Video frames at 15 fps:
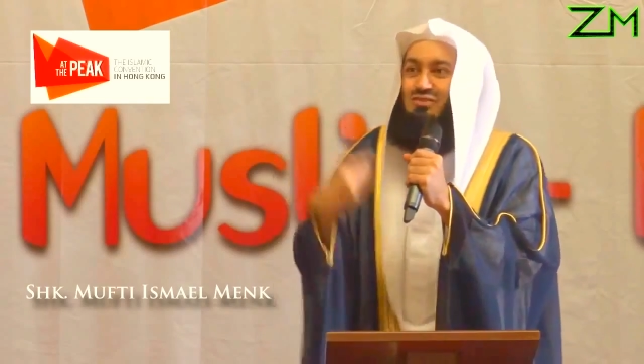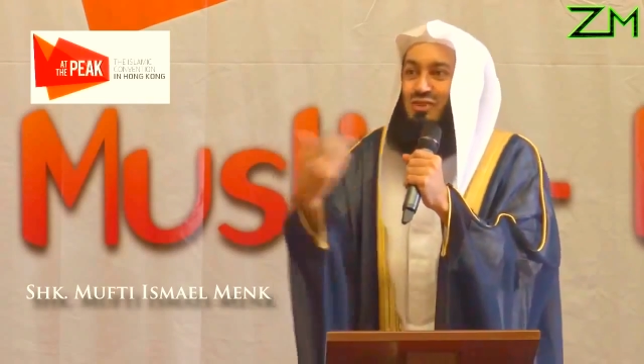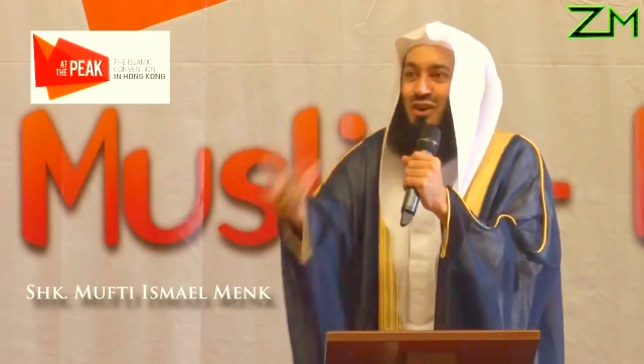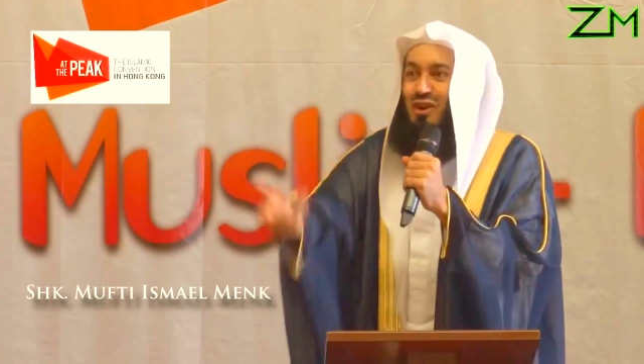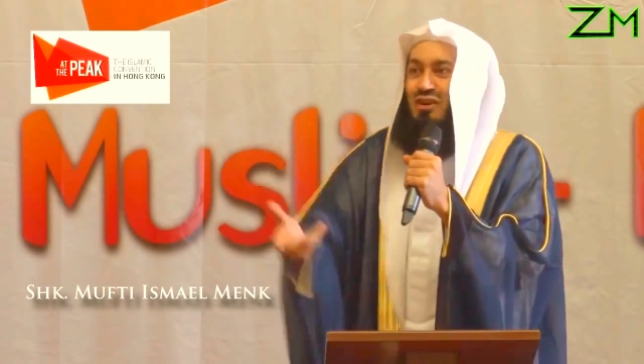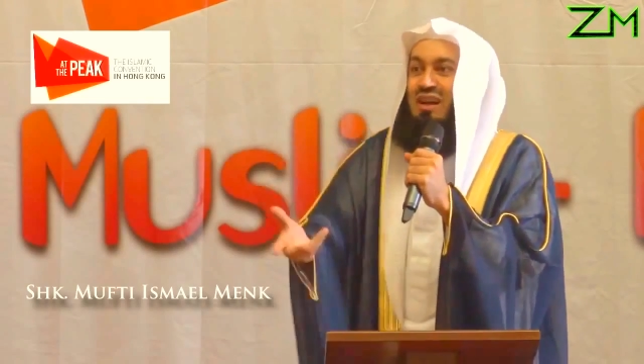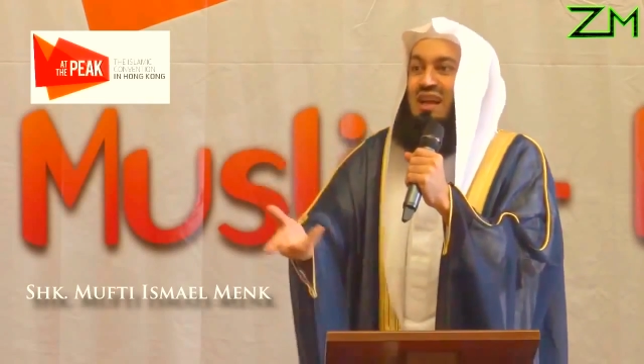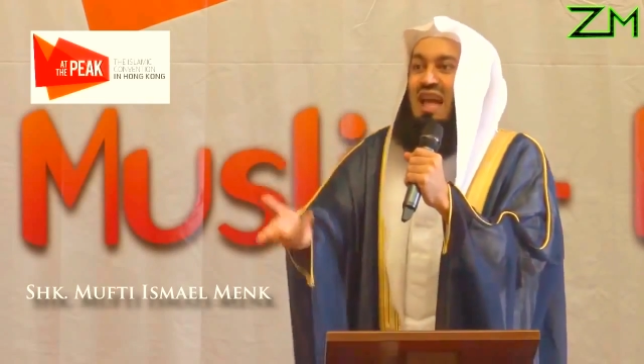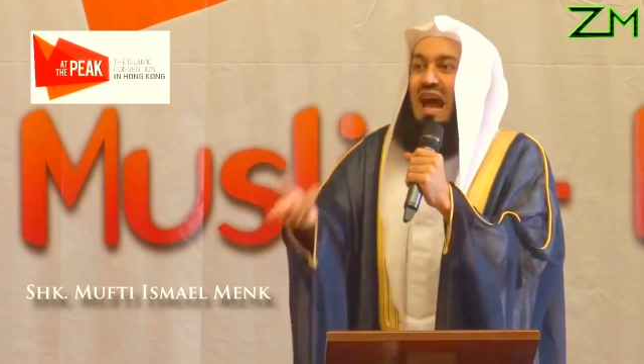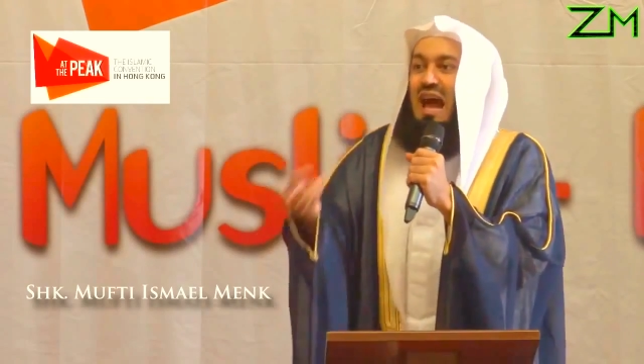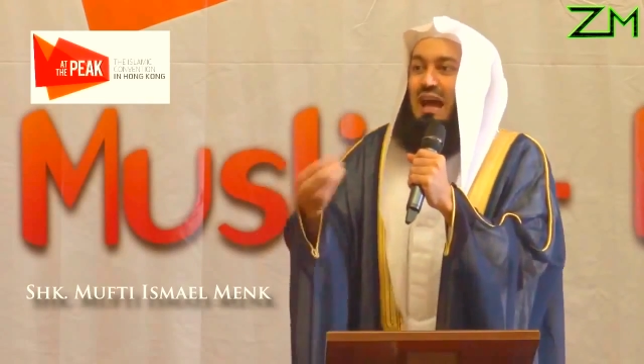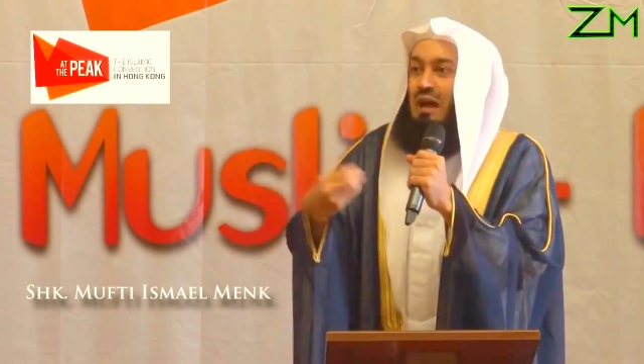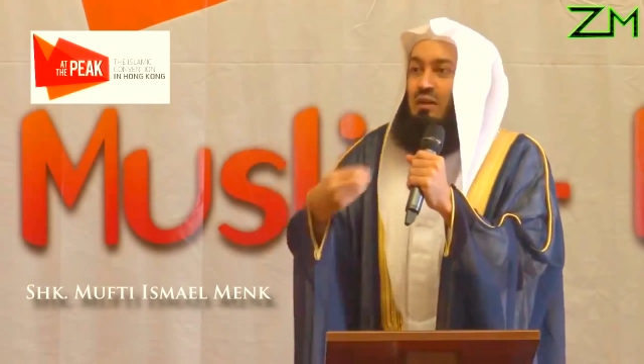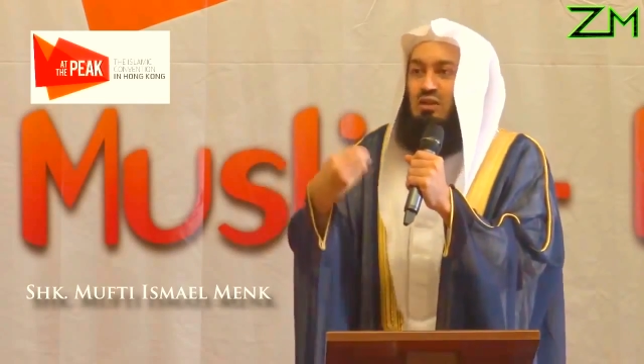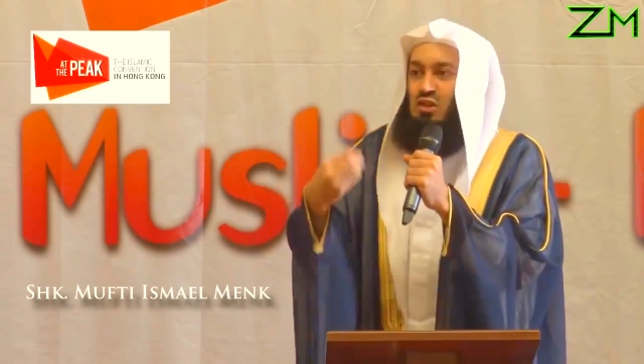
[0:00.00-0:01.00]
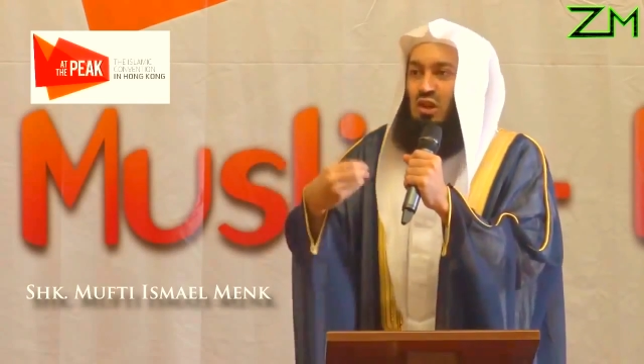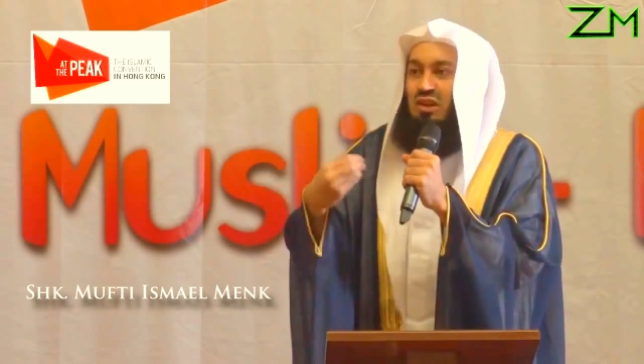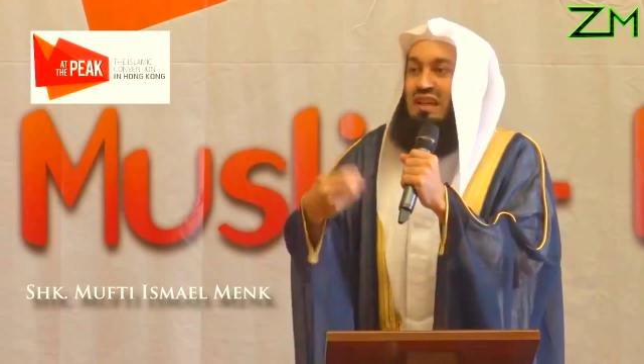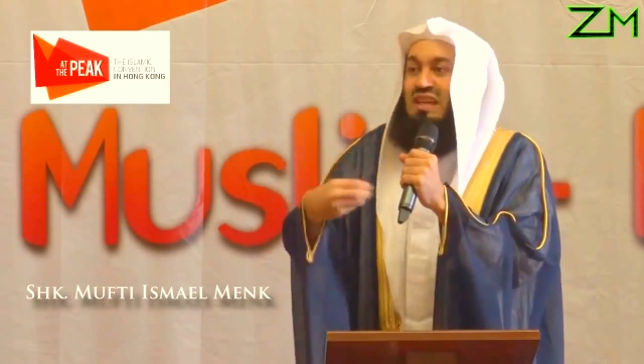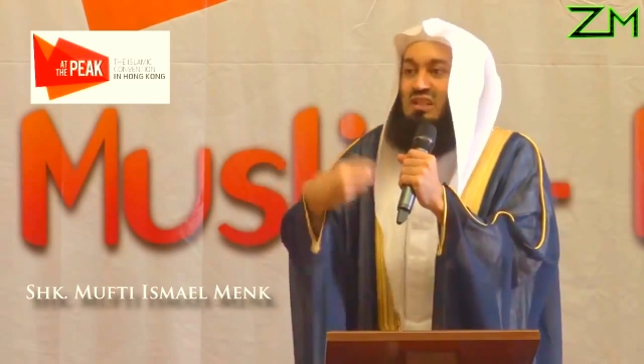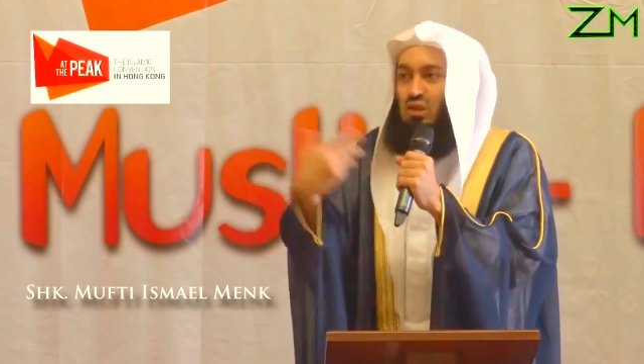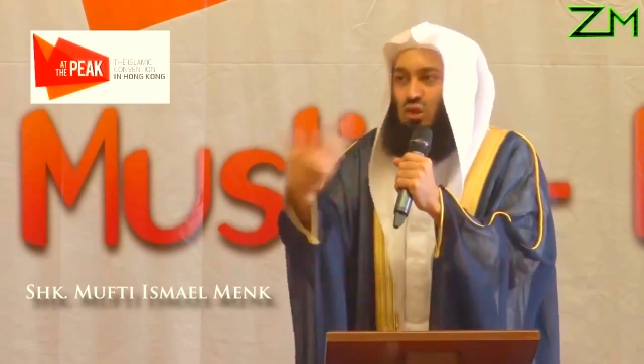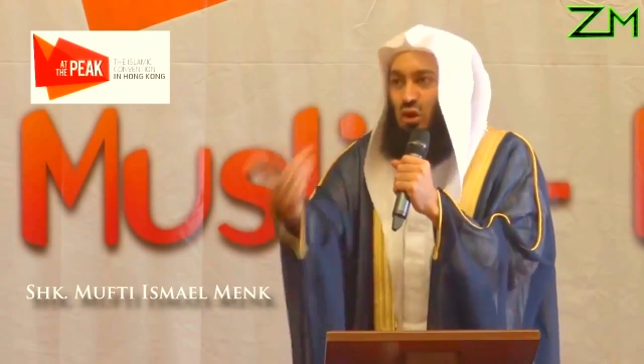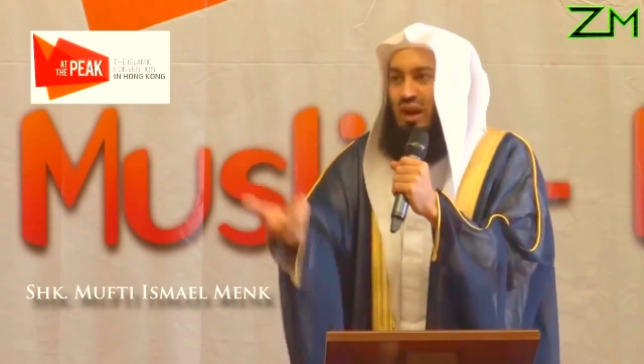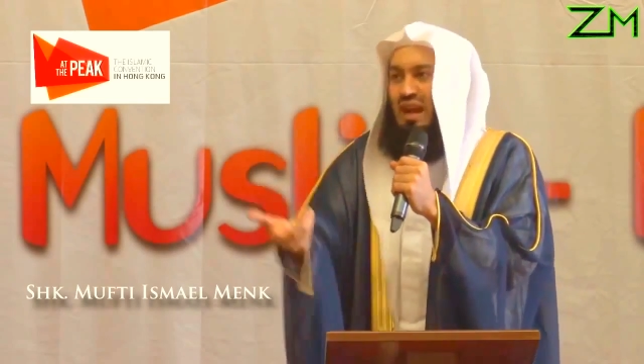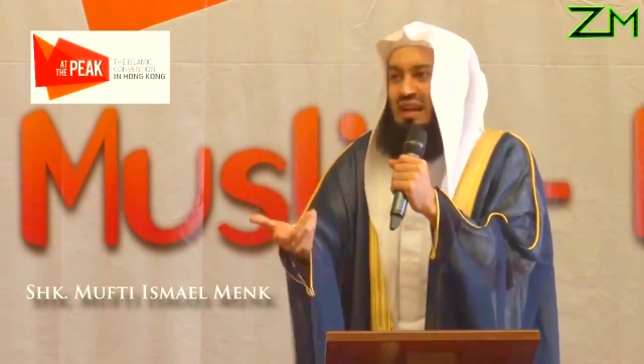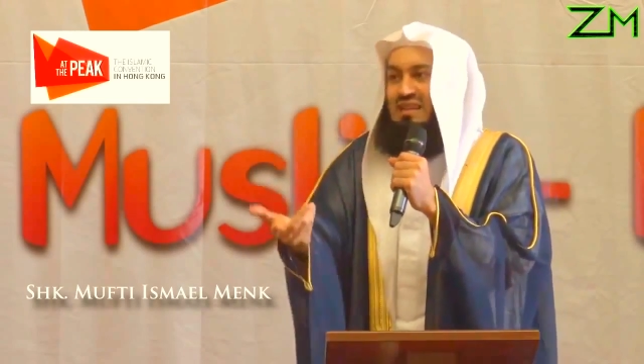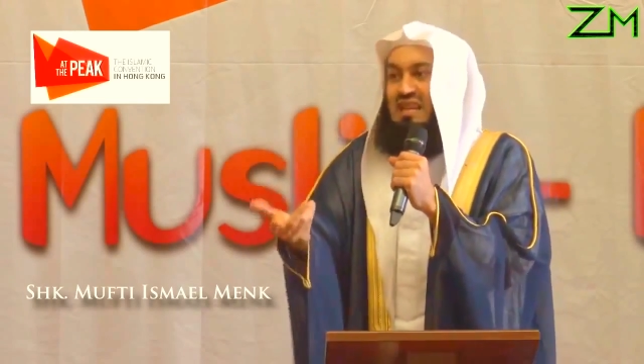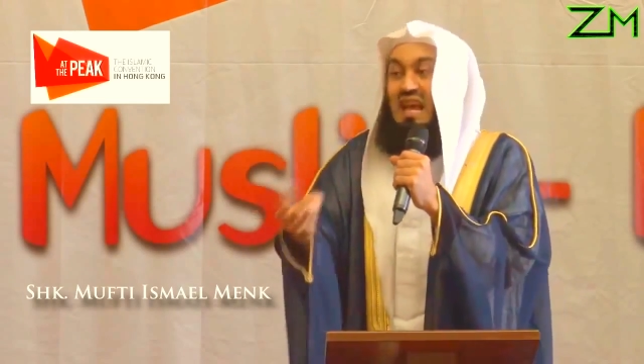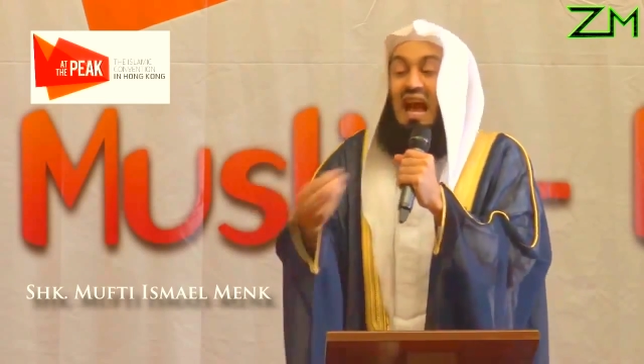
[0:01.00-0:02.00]
wrong, is
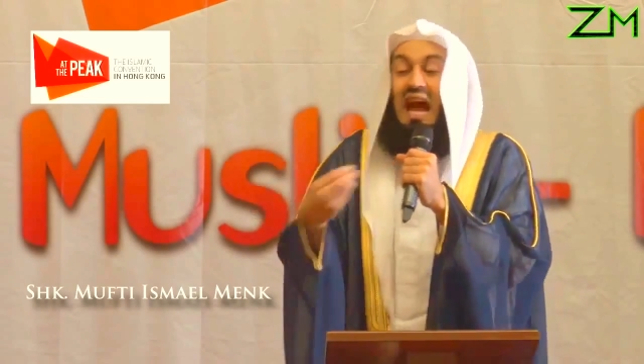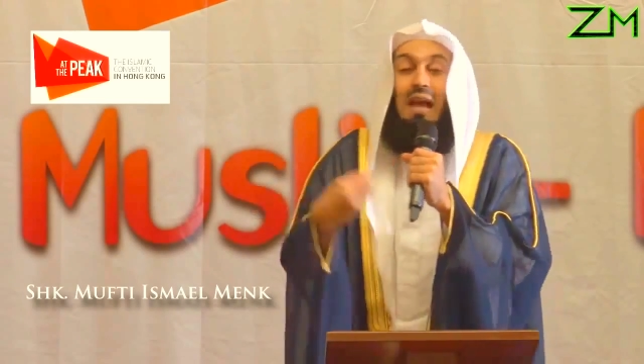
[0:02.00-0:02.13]
correct.